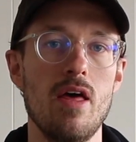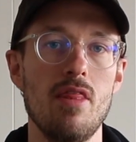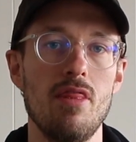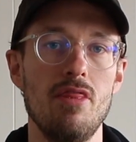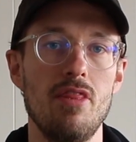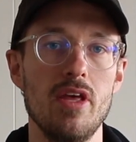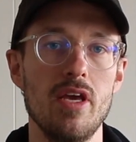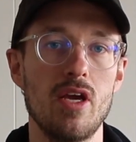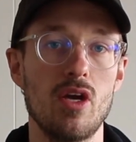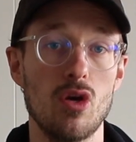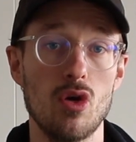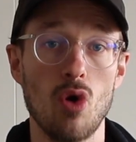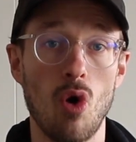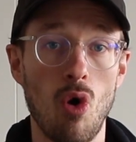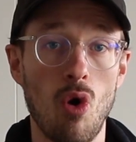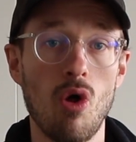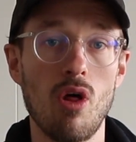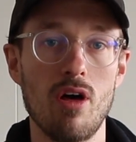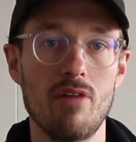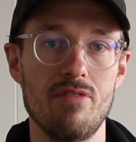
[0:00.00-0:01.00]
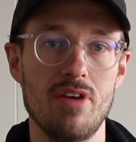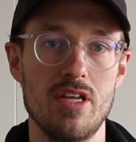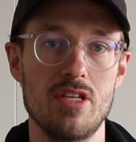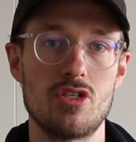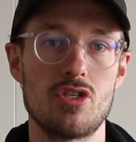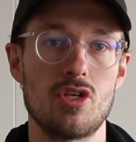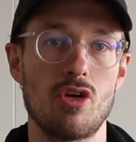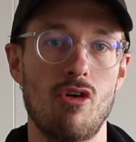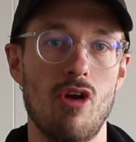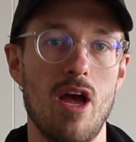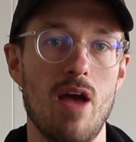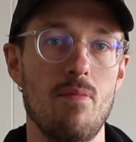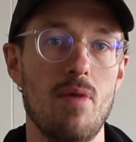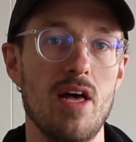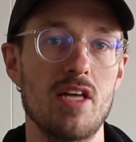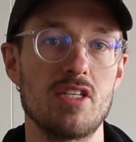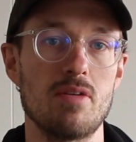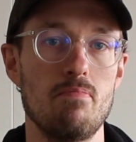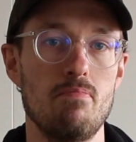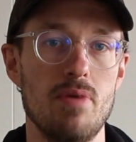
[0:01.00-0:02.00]
The goal of Instagram
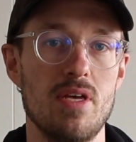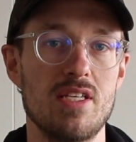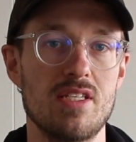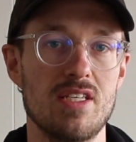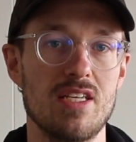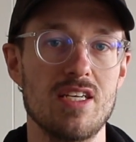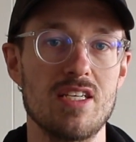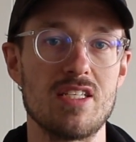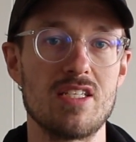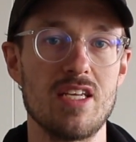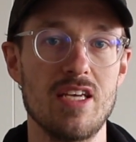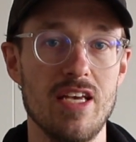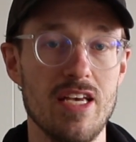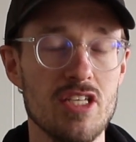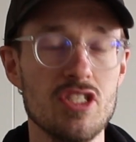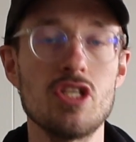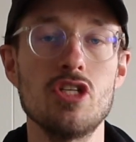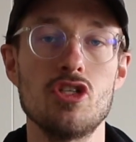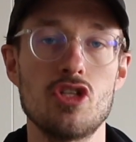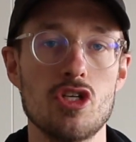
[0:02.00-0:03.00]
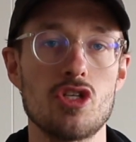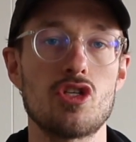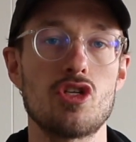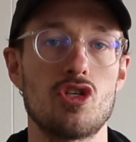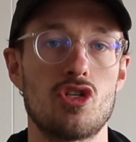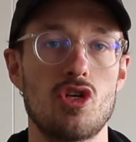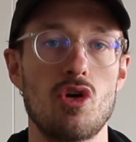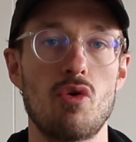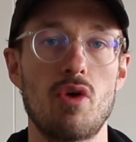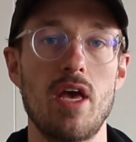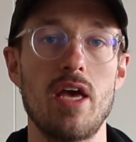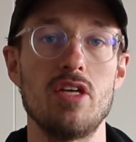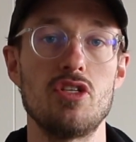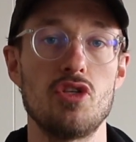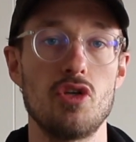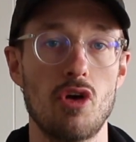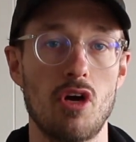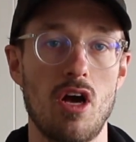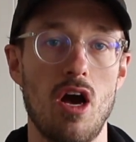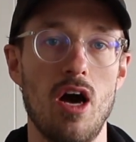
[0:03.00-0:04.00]
as a business isn't just to showcase
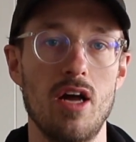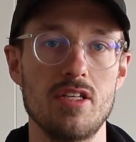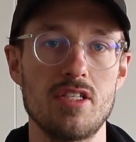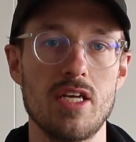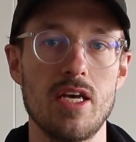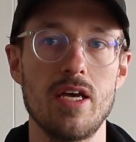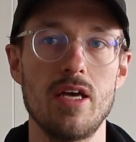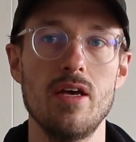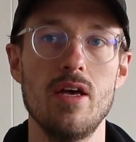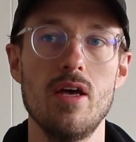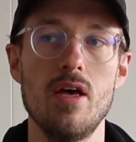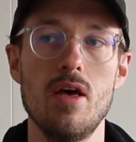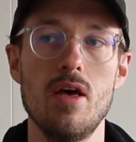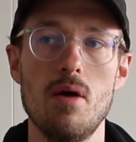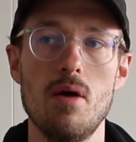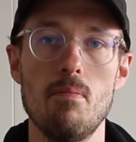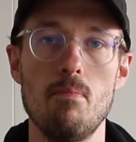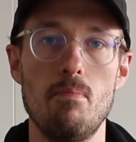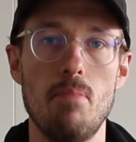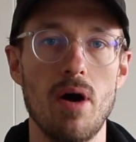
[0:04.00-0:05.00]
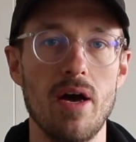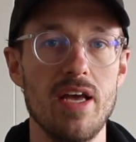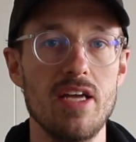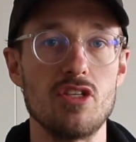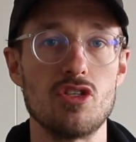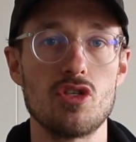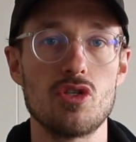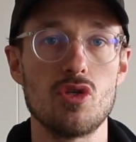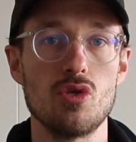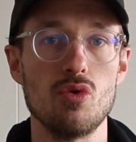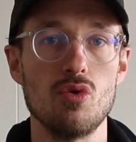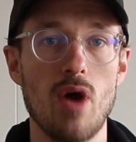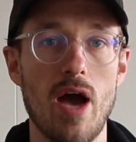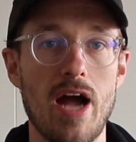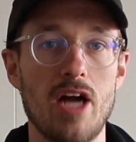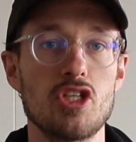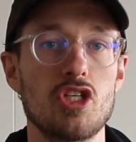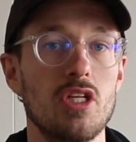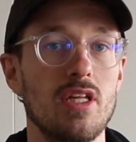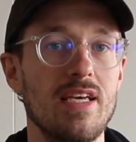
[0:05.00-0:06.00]
your content, but it's to
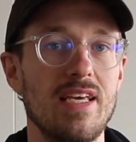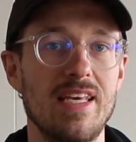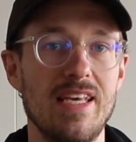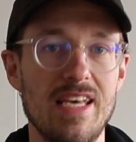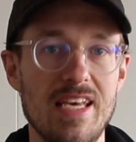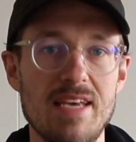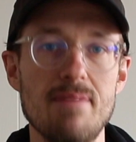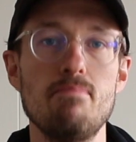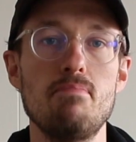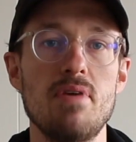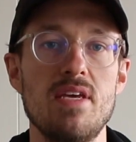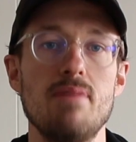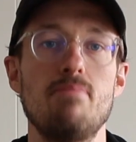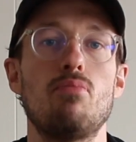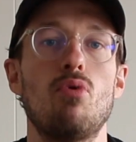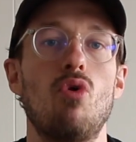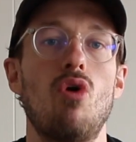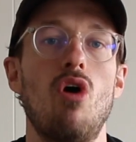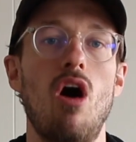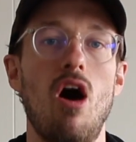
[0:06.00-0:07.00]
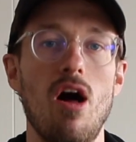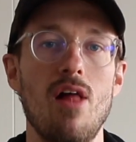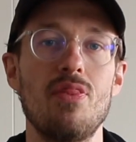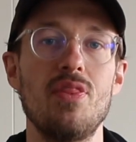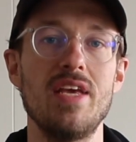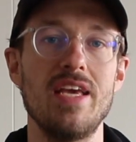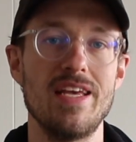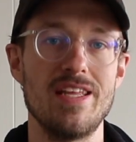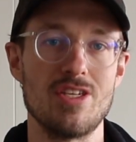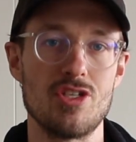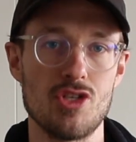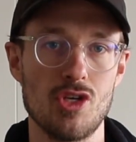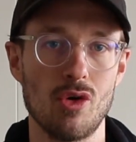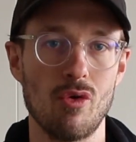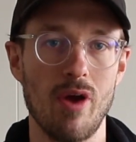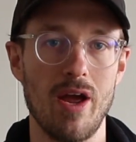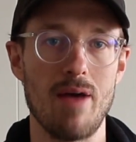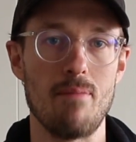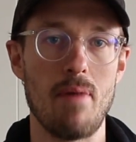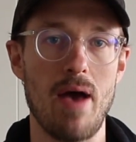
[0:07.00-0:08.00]
actually keep people on the
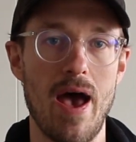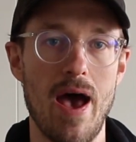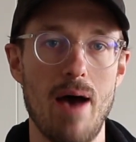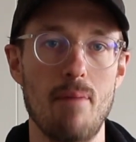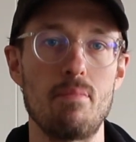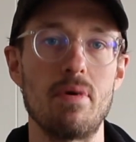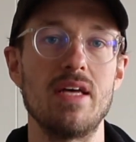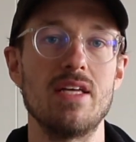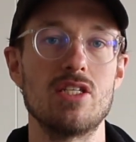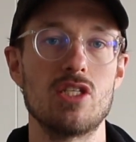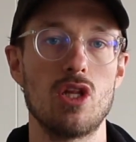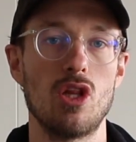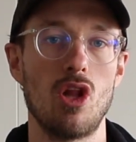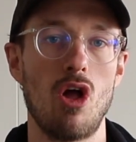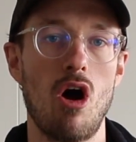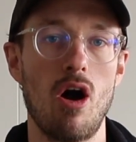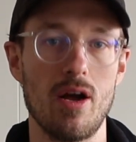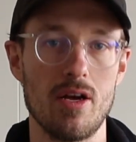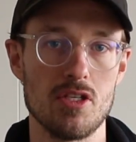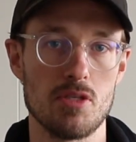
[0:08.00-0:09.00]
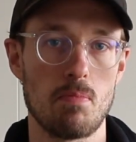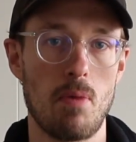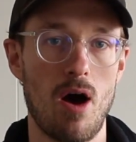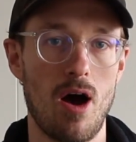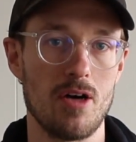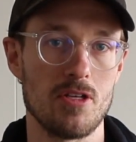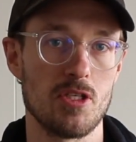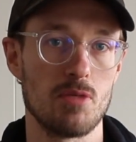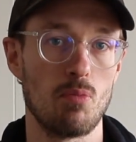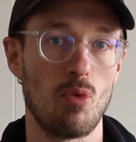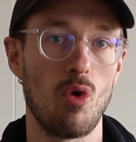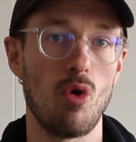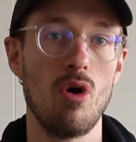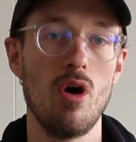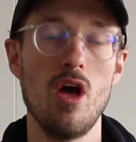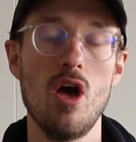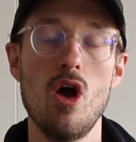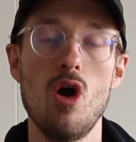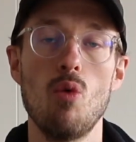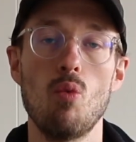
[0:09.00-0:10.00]
Instagram app as long as possible.
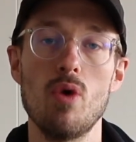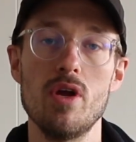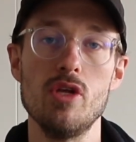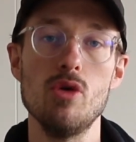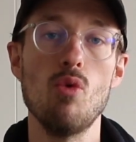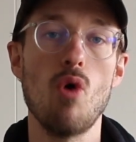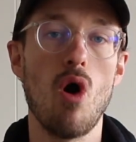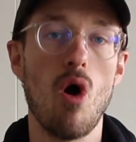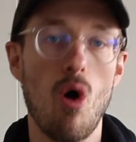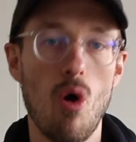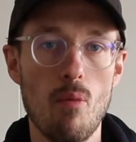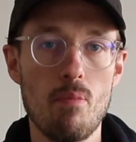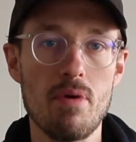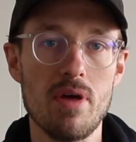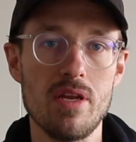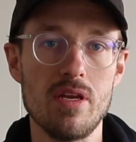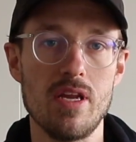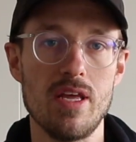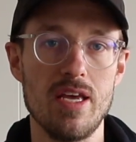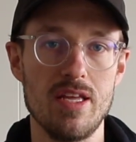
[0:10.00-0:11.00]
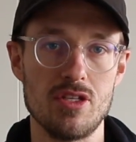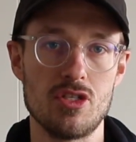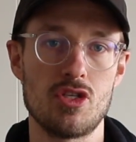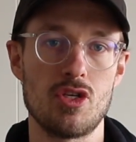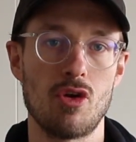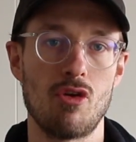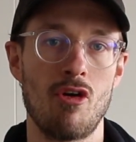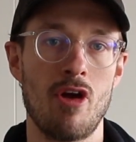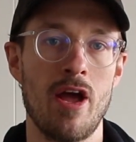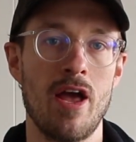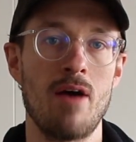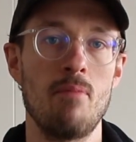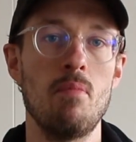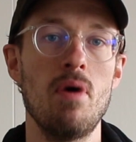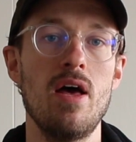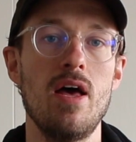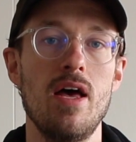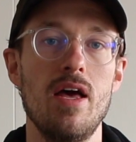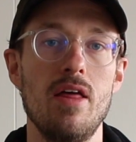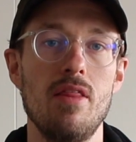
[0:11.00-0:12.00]
When you open Instagram,
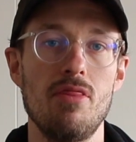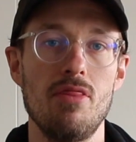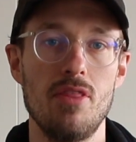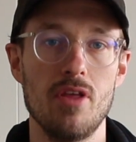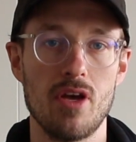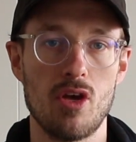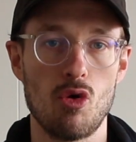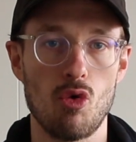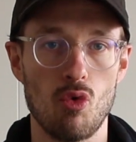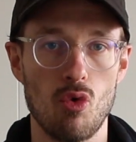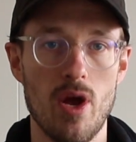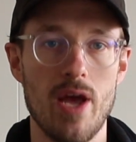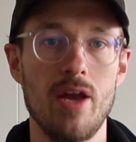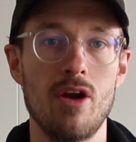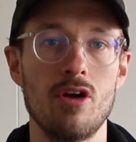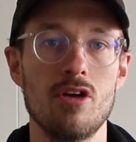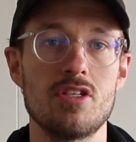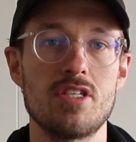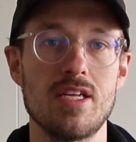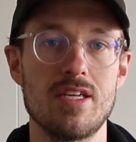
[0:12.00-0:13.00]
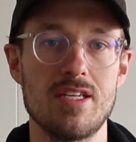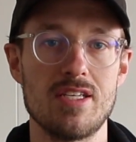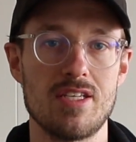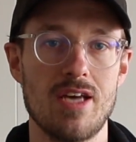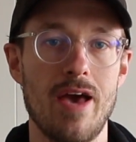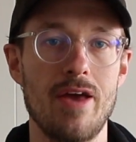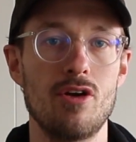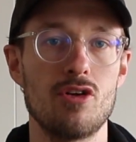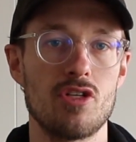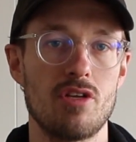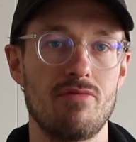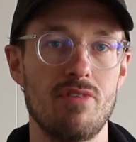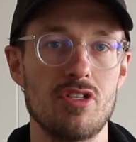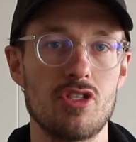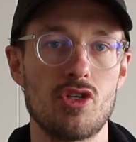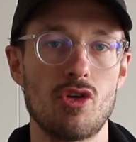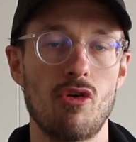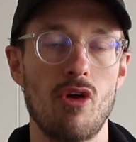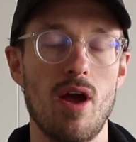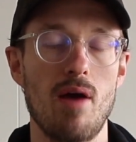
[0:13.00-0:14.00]
the creators and designers of
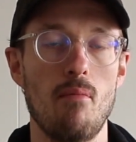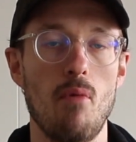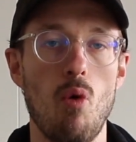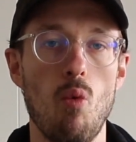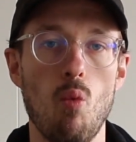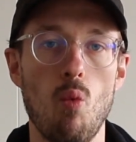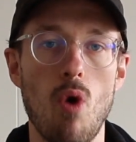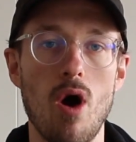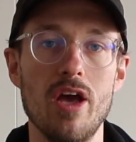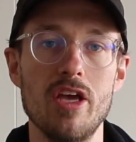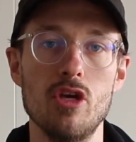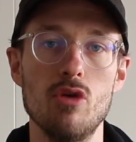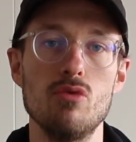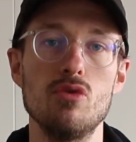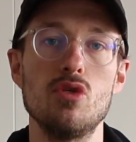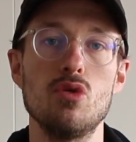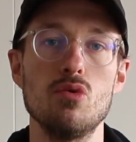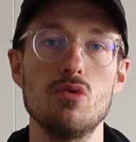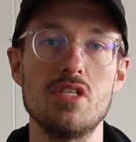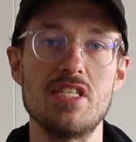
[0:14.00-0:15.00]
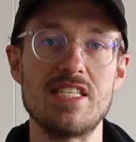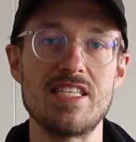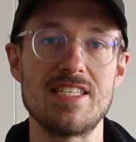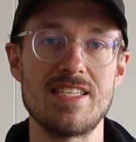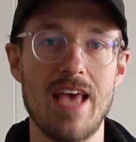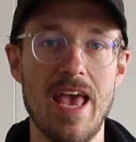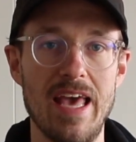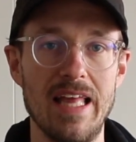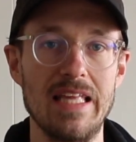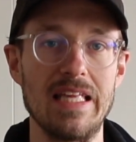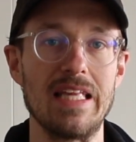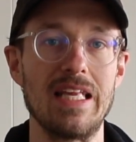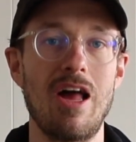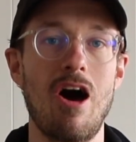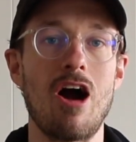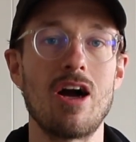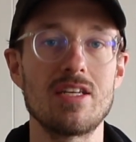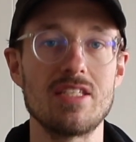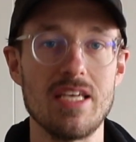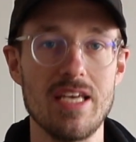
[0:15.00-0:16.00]
Instagram want you to stay
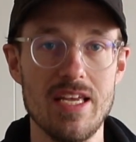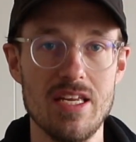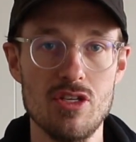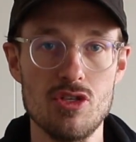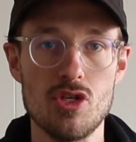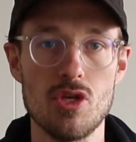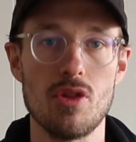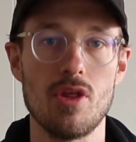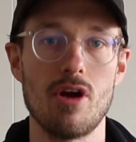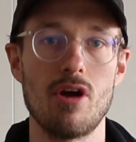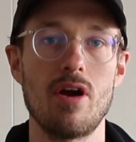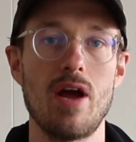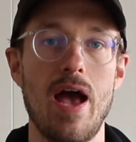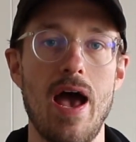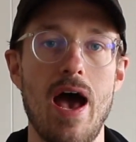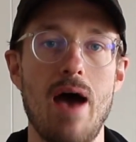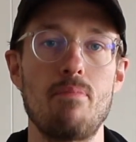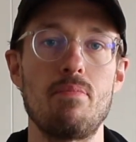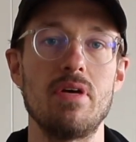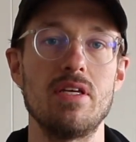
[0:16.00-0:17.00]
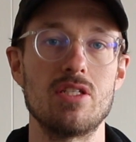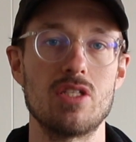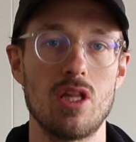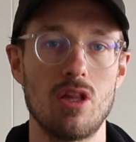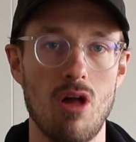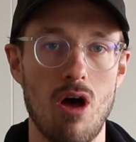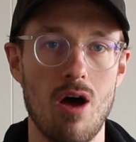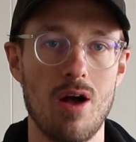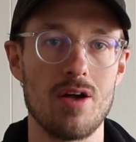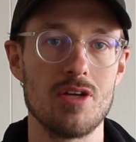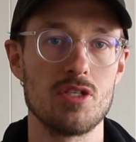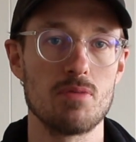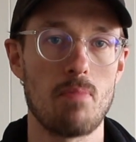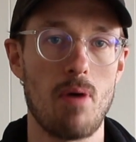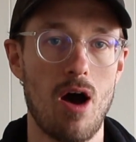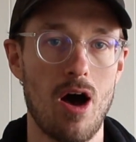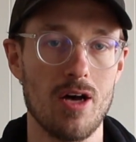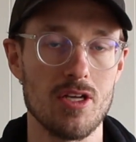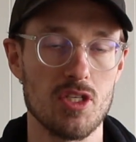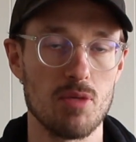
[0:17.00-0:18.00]
locked into their app as long as
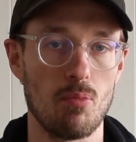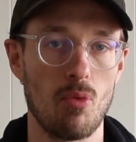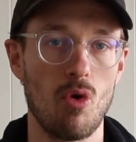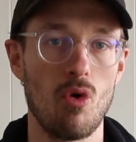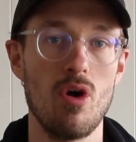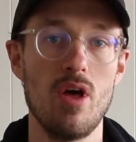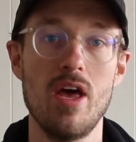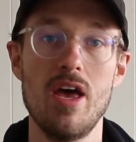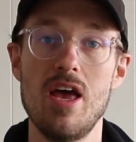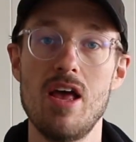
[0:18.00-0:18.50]
possible.